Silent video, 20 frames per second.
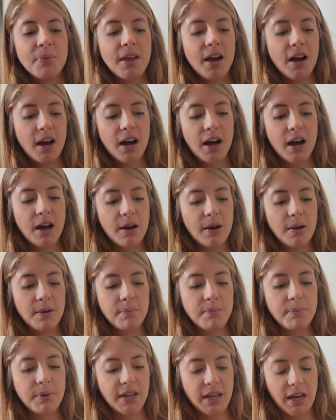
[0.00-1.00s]

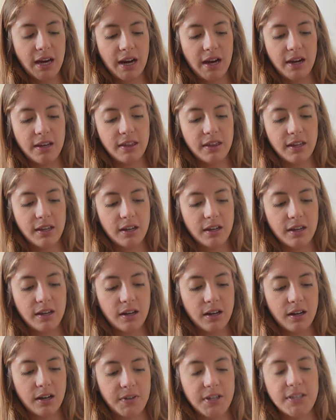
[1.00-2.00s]
But yeah, I
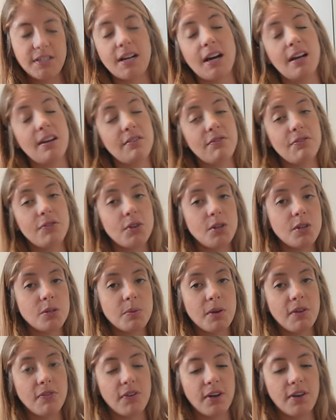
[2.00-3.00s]
think Italian food is
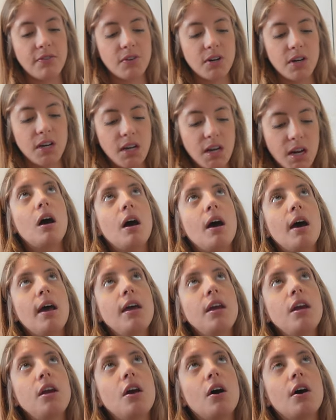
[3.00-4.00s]
my favorite.
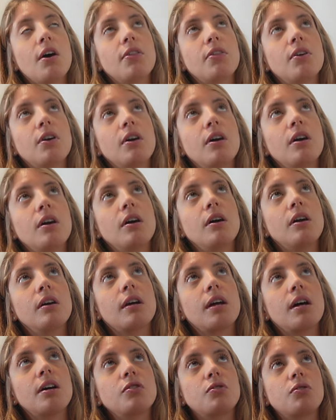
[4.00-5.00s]
Another
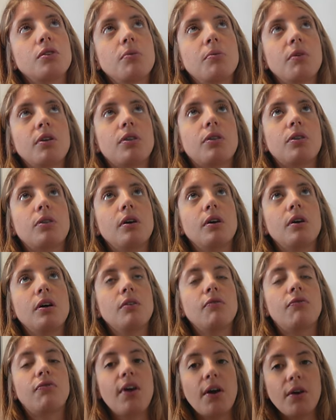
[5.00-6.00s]
country with
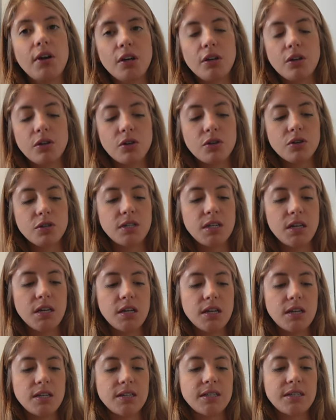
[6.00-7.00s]
very good
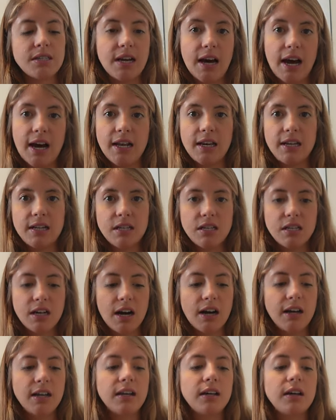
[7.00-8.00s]
cuisine is Thailand.
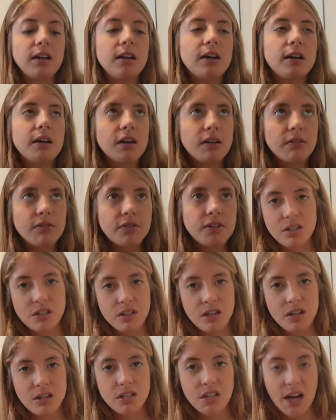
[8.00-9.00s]
I loved
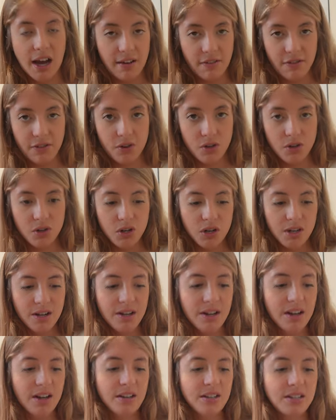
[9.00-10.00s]
Thai food.
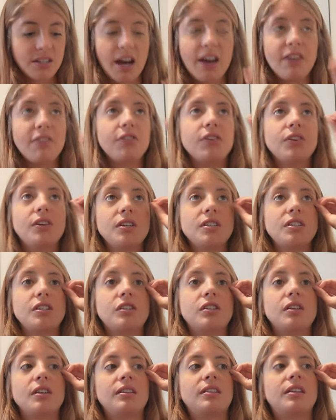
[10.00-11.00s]
Thai food
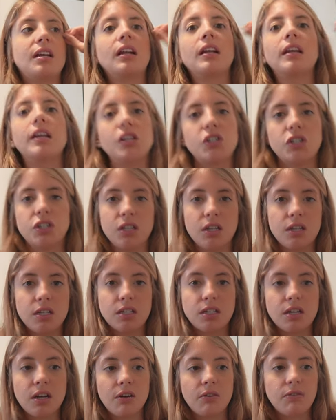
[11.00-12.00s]
is
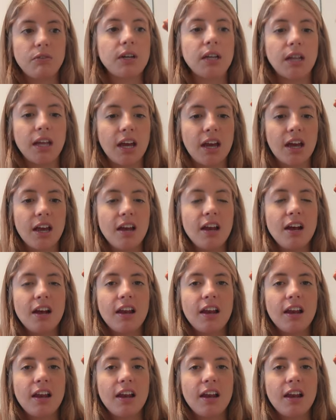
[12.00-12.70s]
delicious, really.